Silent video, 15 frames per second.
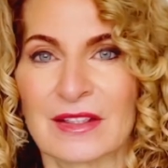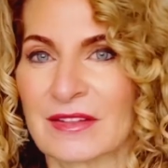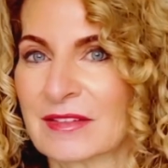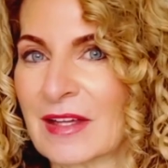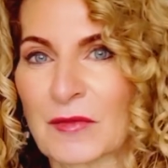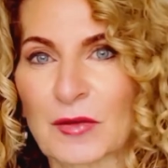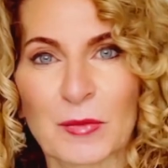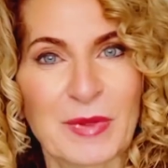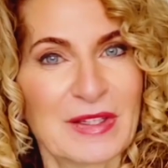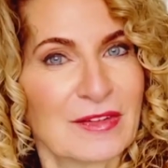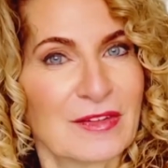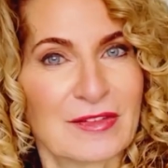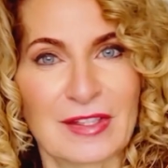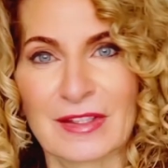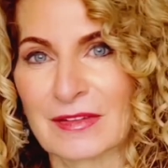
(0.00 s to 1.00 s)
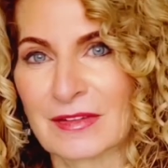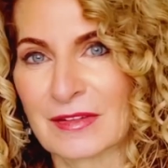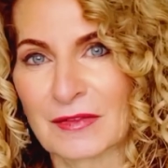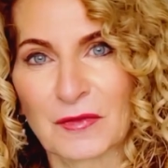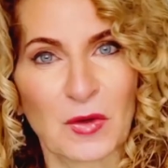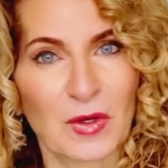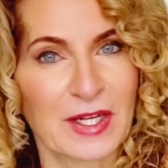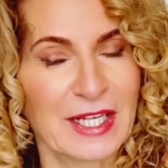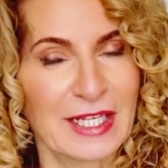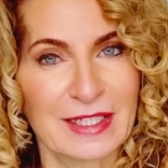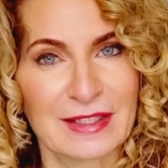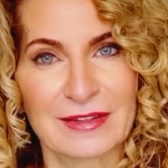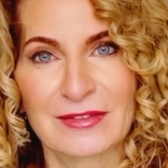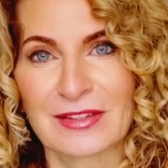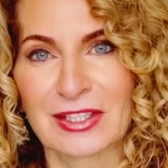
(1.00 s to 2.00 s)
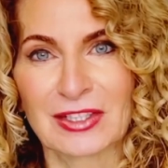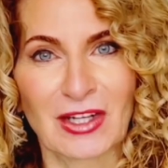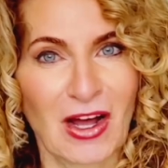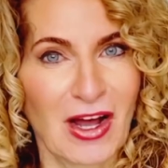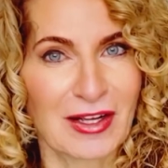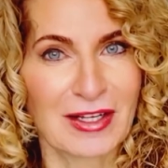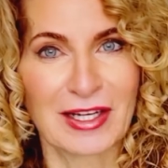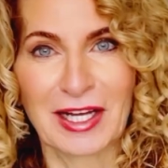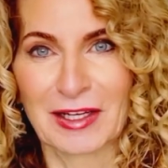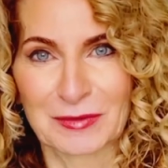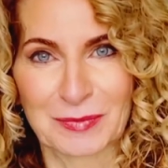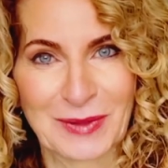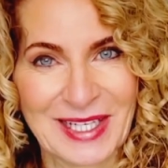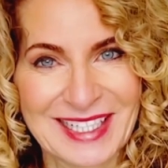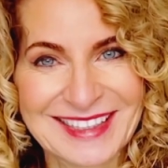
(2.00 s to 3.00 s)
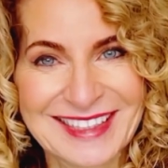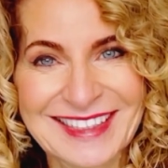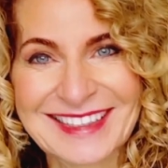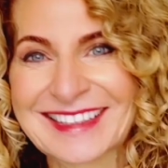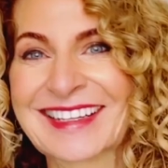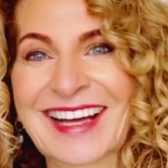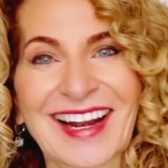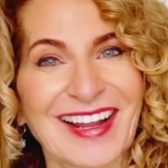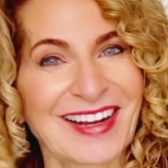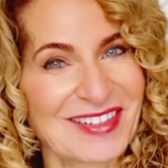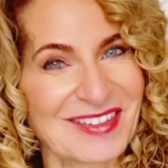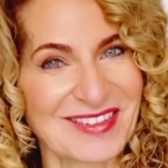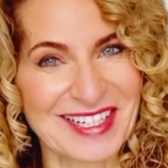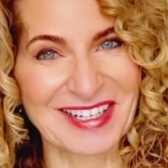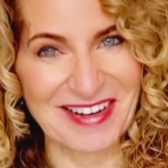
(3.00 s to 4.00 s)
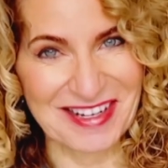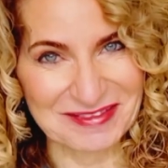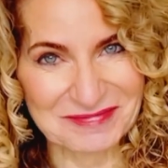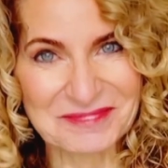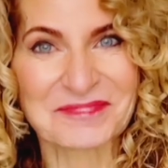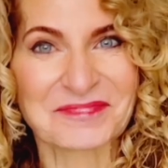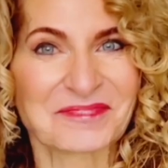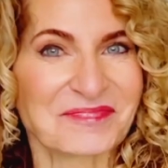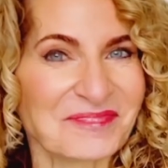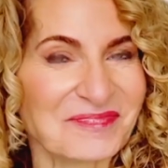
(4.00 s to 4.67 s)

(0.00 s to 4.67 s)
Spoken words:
Several businesses, 4 kids, a dog, a husband, got a lot going on,